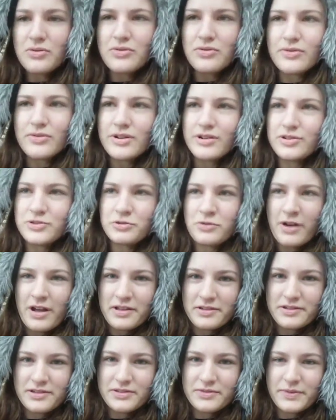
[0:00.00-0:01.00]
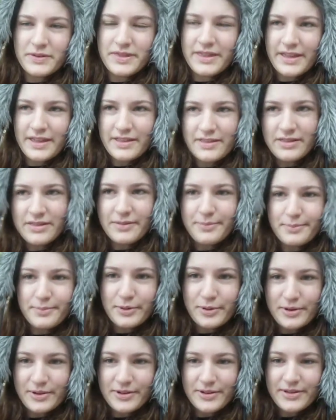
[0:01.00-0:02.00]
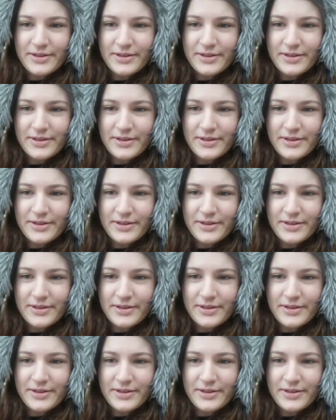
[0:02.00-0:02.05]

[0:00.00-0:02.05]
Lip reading: who to trust within the book,